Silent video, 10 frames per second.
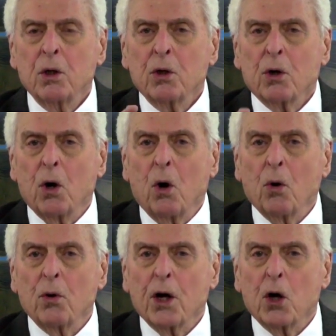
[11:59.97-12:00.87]
you're
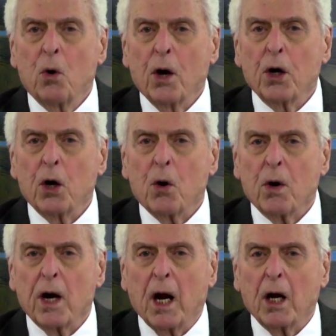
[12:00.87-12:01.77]
only going to
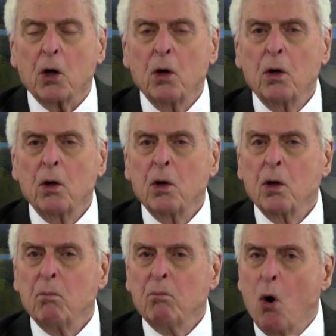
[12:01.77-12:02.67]
create
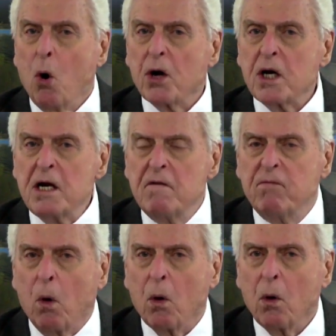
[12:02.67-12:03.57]
more
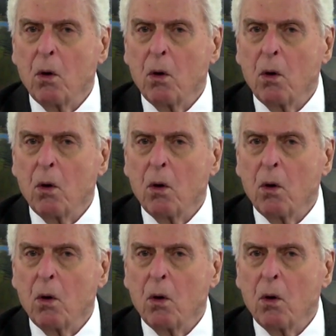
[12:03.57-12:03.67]
evil,